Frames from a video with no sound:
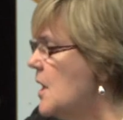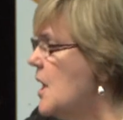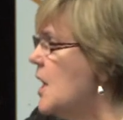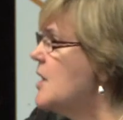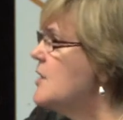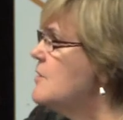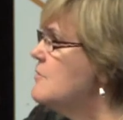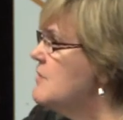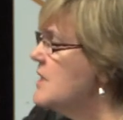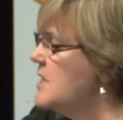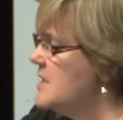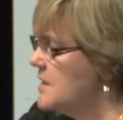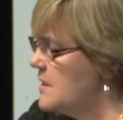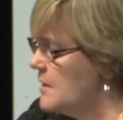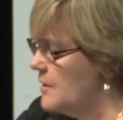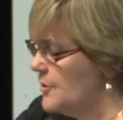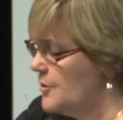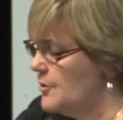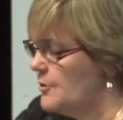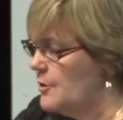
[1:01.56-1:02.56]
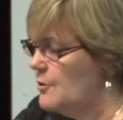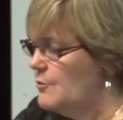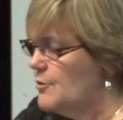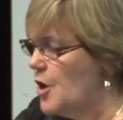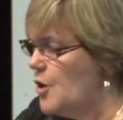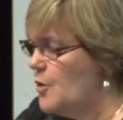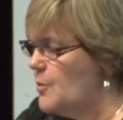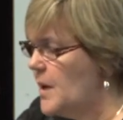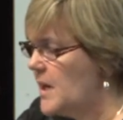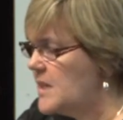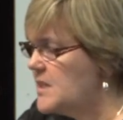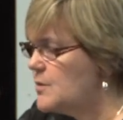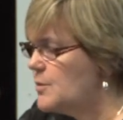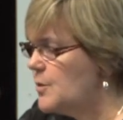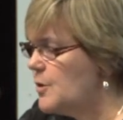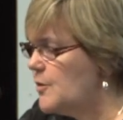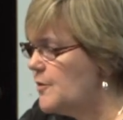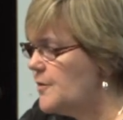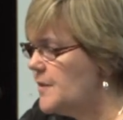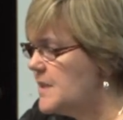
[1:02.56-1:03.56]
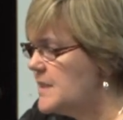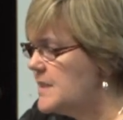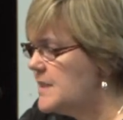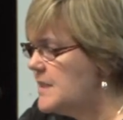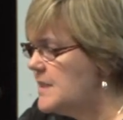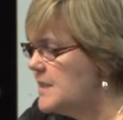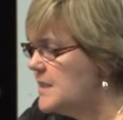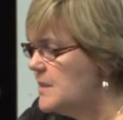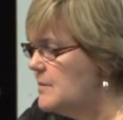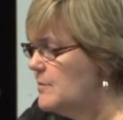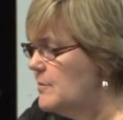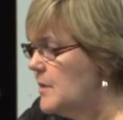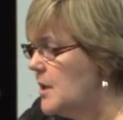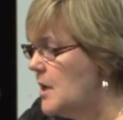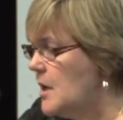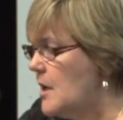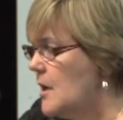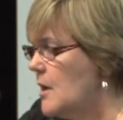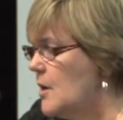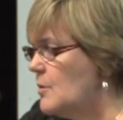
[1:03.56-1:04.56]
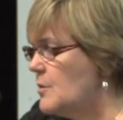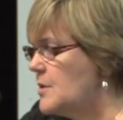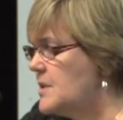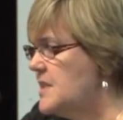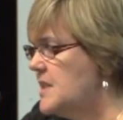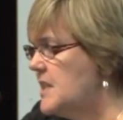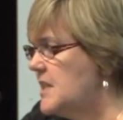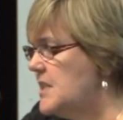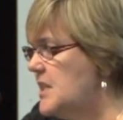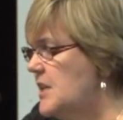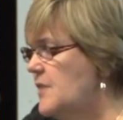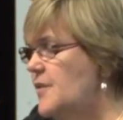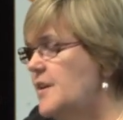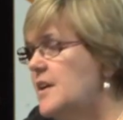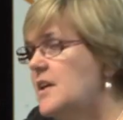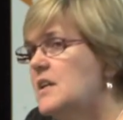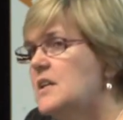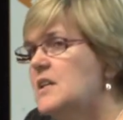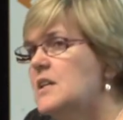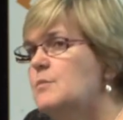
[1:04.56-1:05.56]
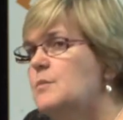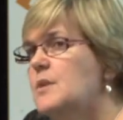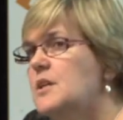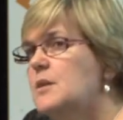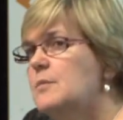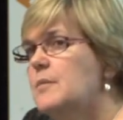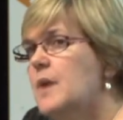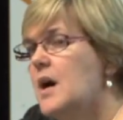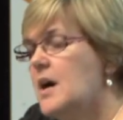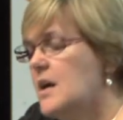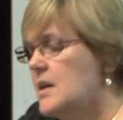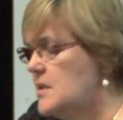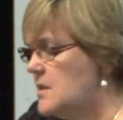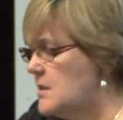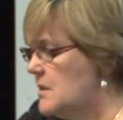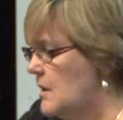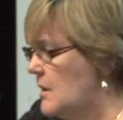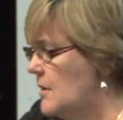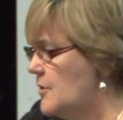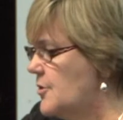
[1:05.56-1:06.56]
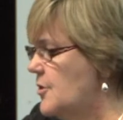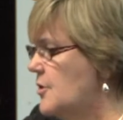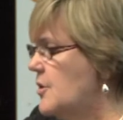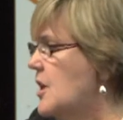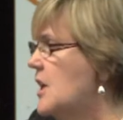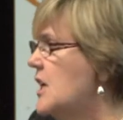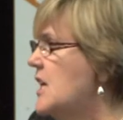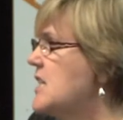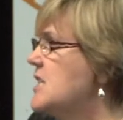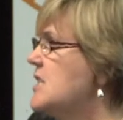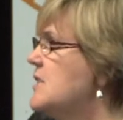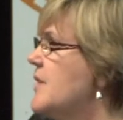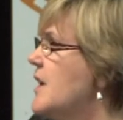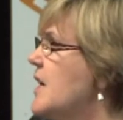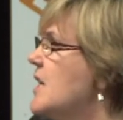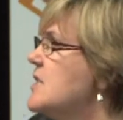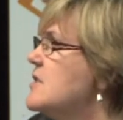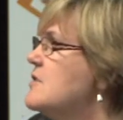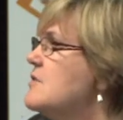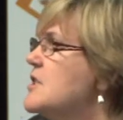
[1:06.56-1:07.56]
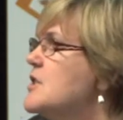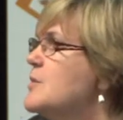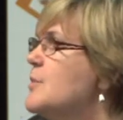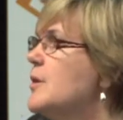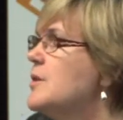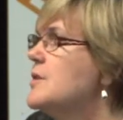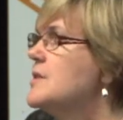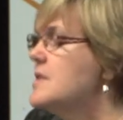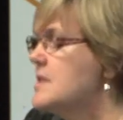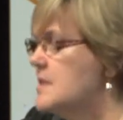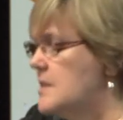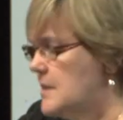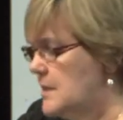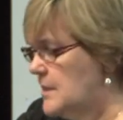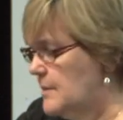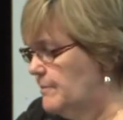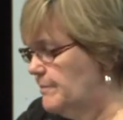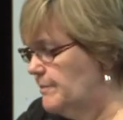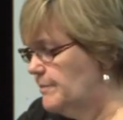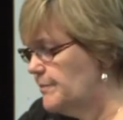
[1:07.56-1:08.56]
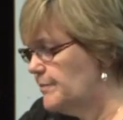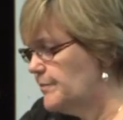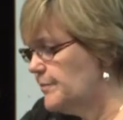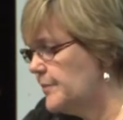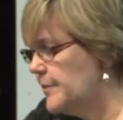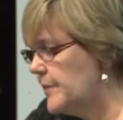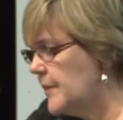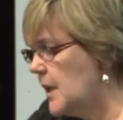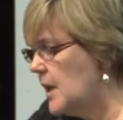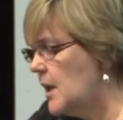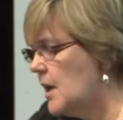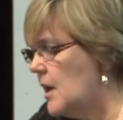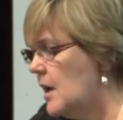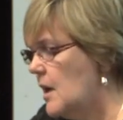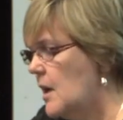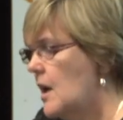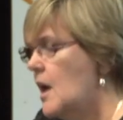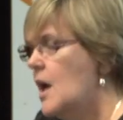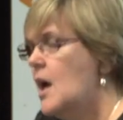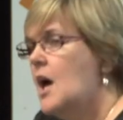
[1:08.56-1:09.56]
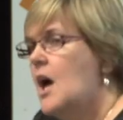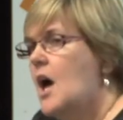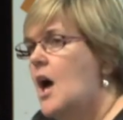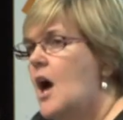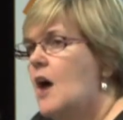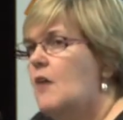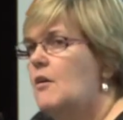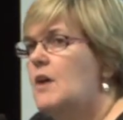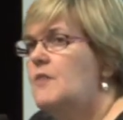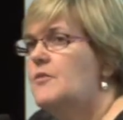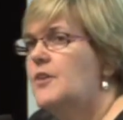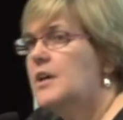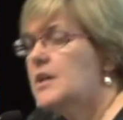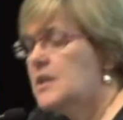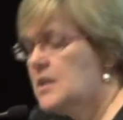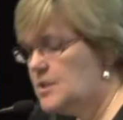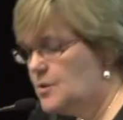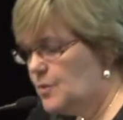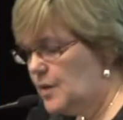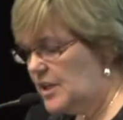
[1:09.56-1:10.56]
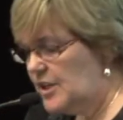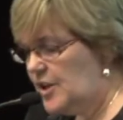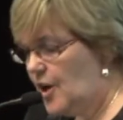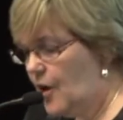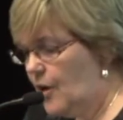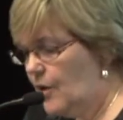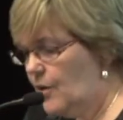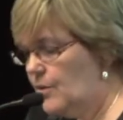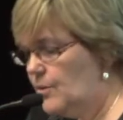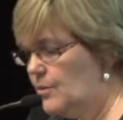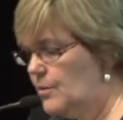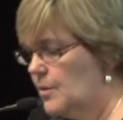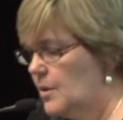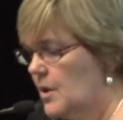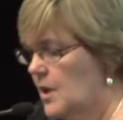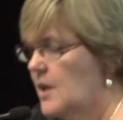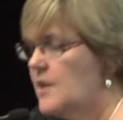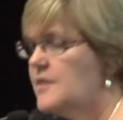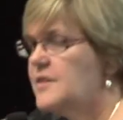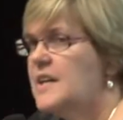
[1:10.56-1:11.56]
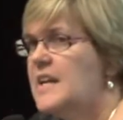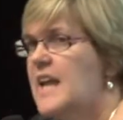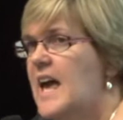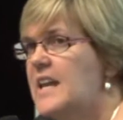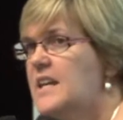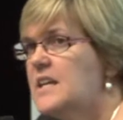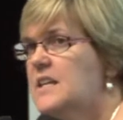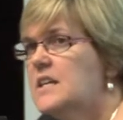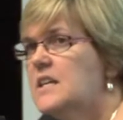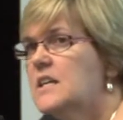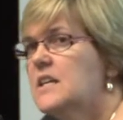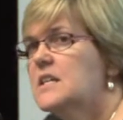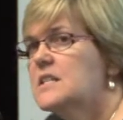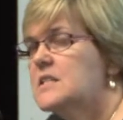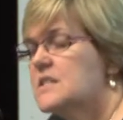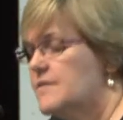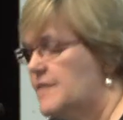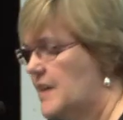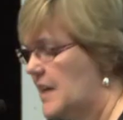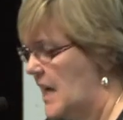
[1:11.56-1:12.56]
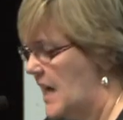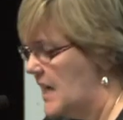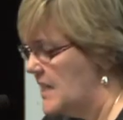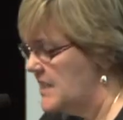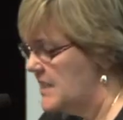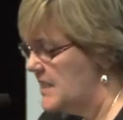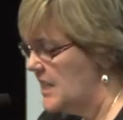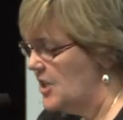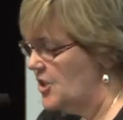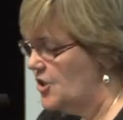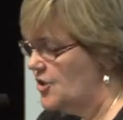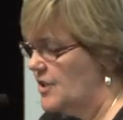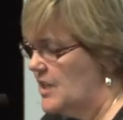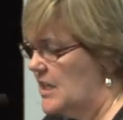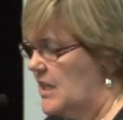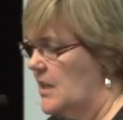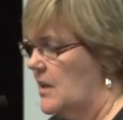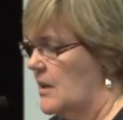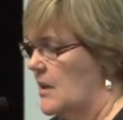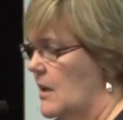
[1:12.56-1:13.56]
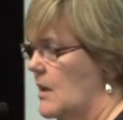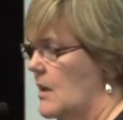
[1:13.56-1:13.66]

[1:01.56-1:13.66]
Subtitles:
and risk through a robust welfare system was significantly minimised through collectivised responses. However, as we know, the latter years of the last century